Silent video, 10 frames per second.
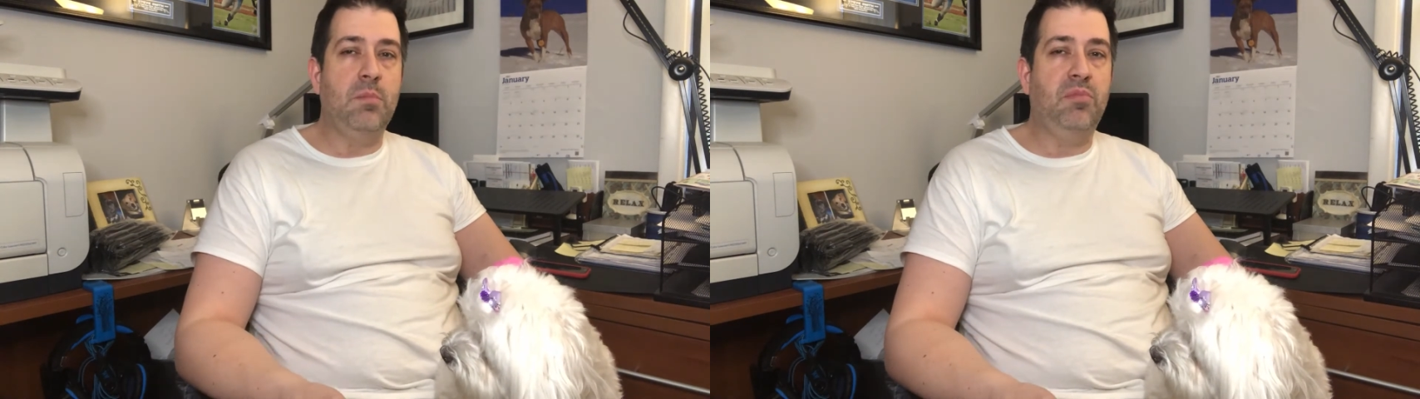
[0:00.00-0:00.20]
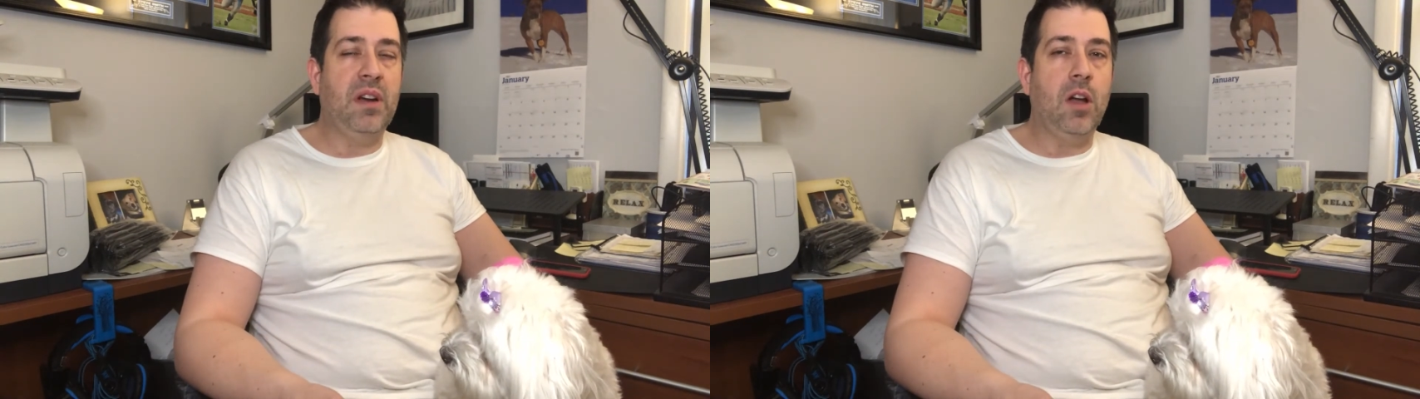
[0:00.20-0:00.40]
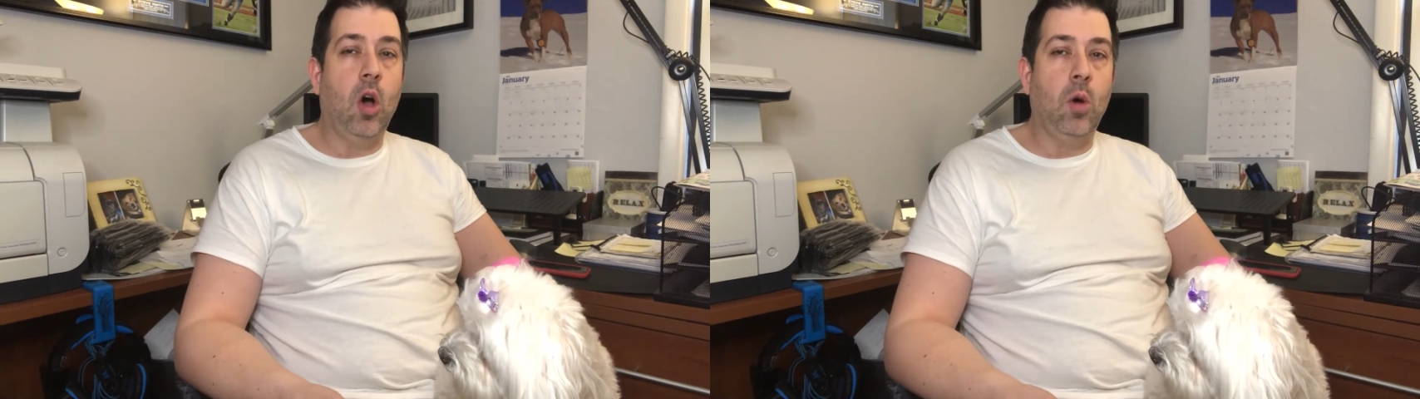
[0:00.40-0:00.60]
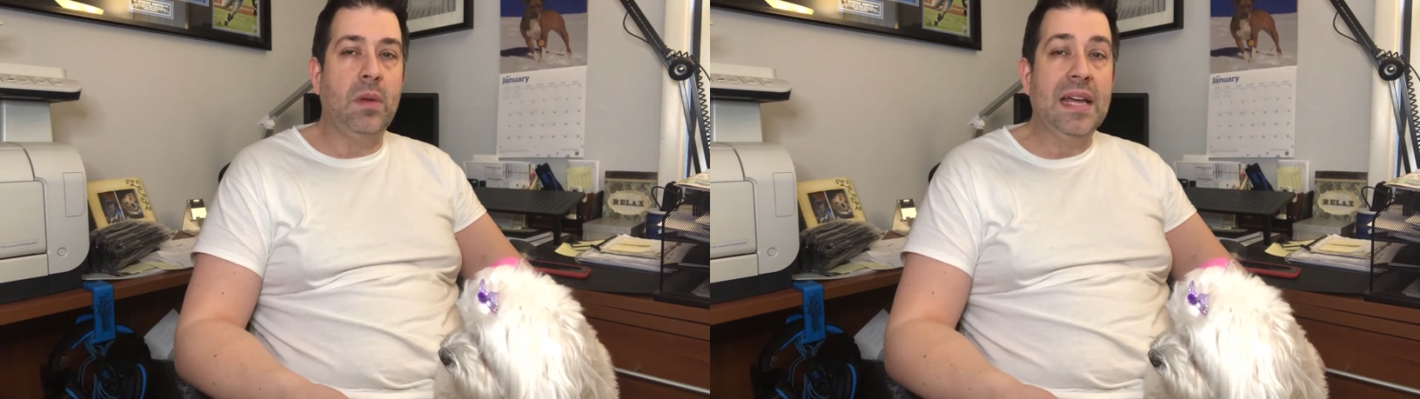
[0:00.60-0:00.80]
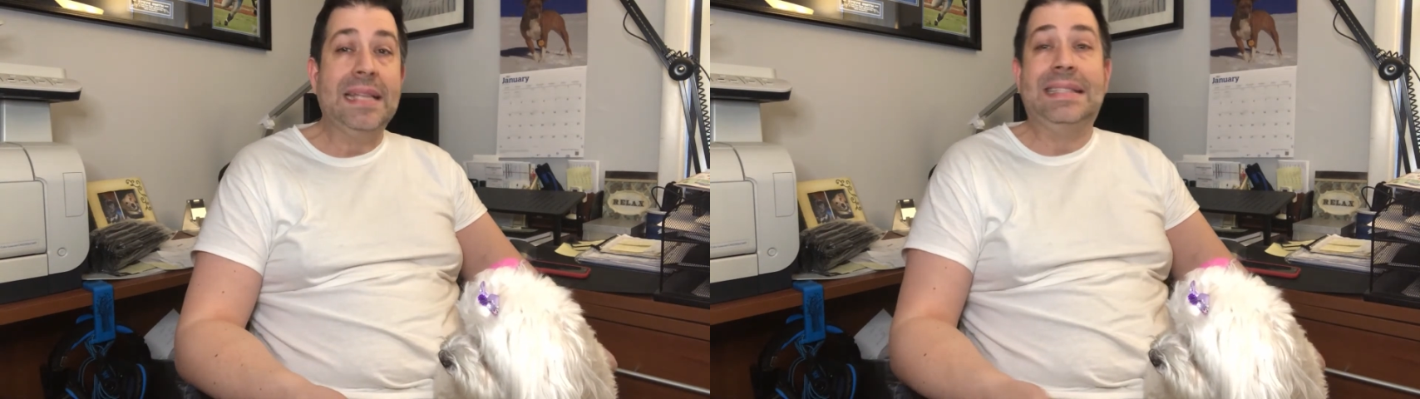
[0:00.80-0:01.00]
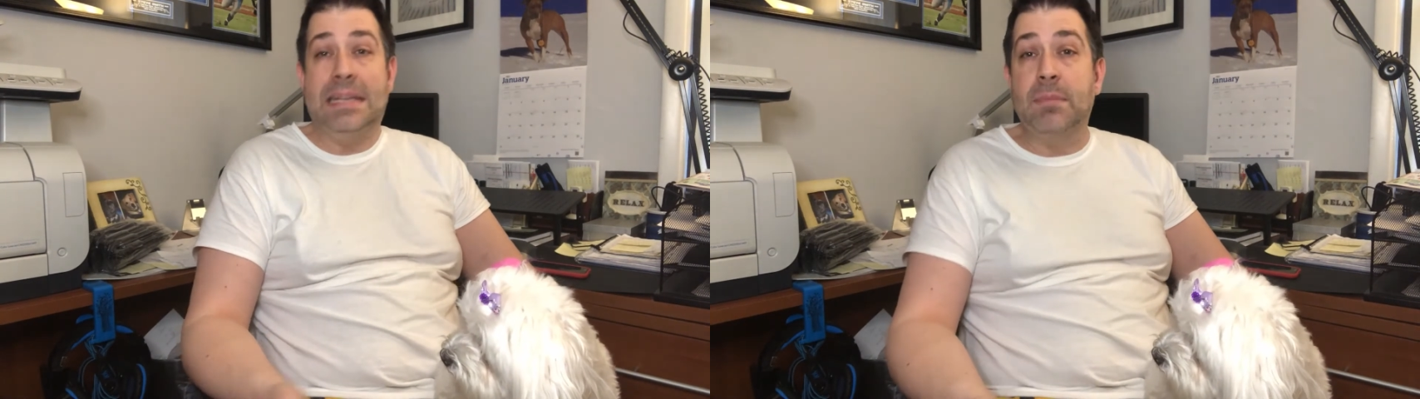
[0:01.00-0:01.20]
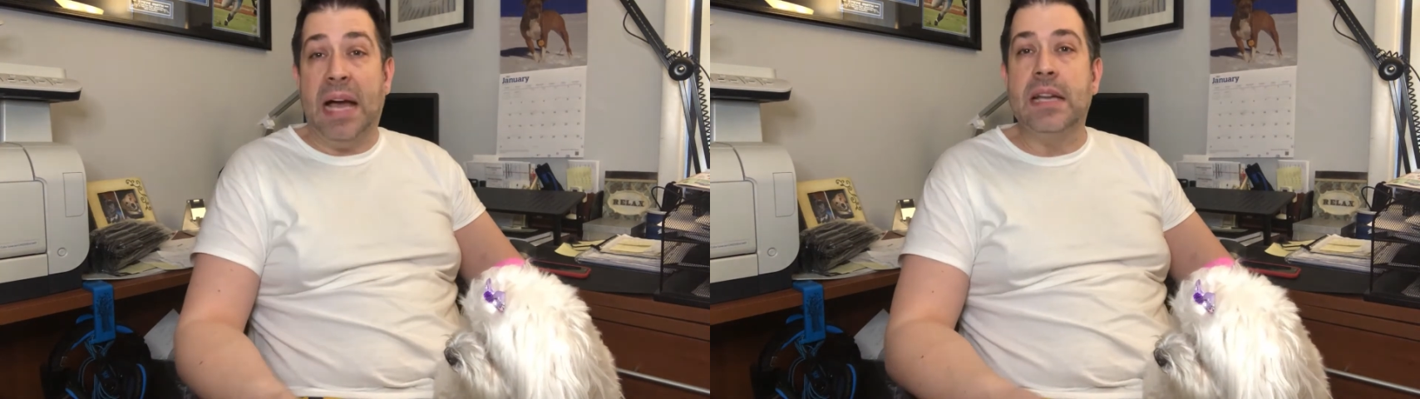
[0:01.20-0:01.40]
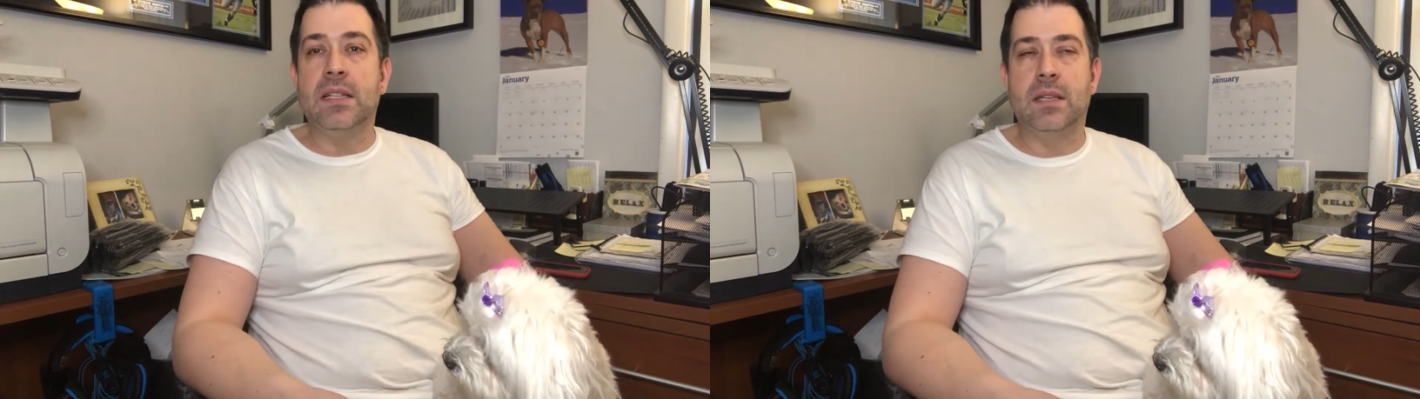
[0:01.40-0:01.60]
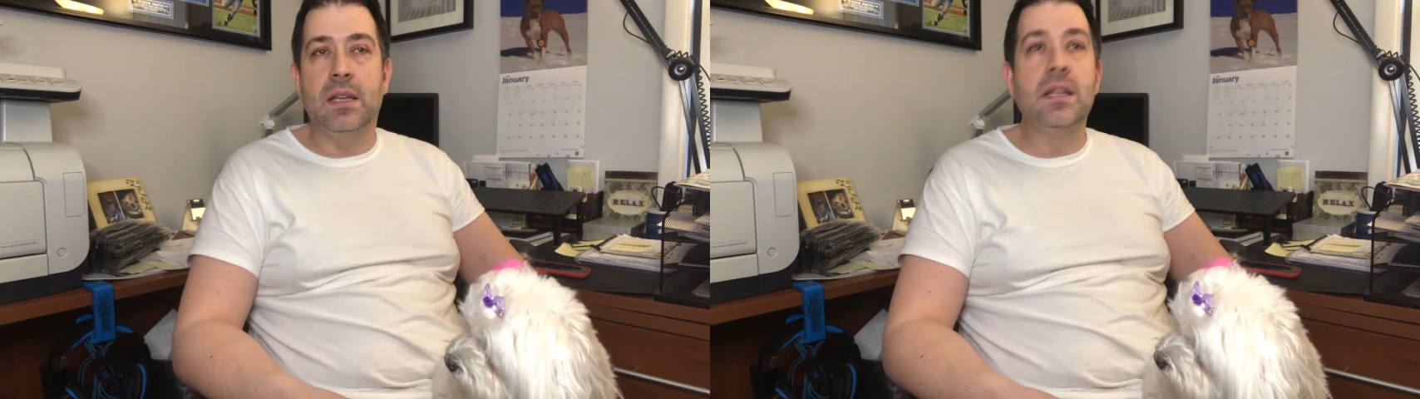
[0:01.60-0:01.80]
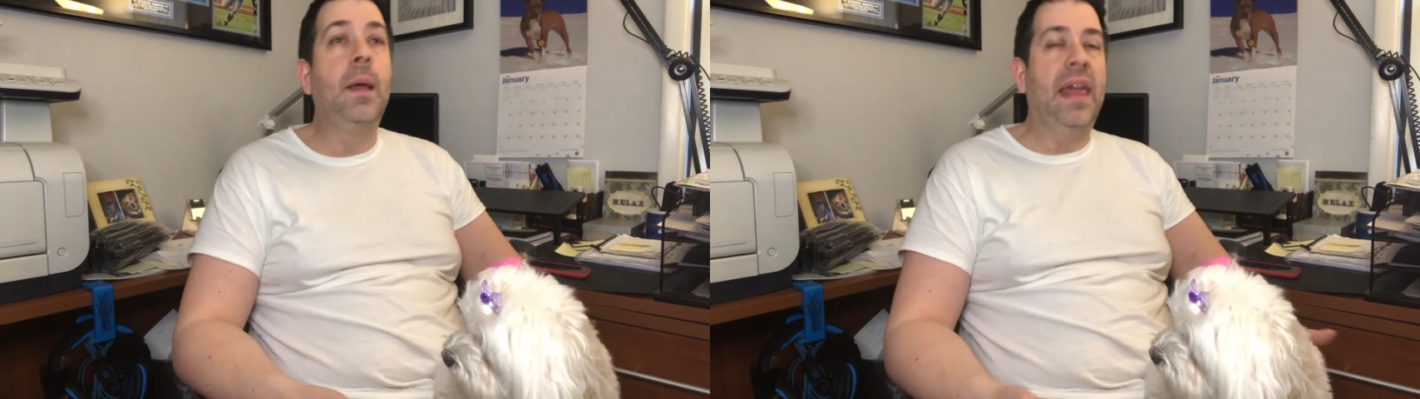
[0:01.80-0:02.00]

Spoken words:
to bring home D minuses.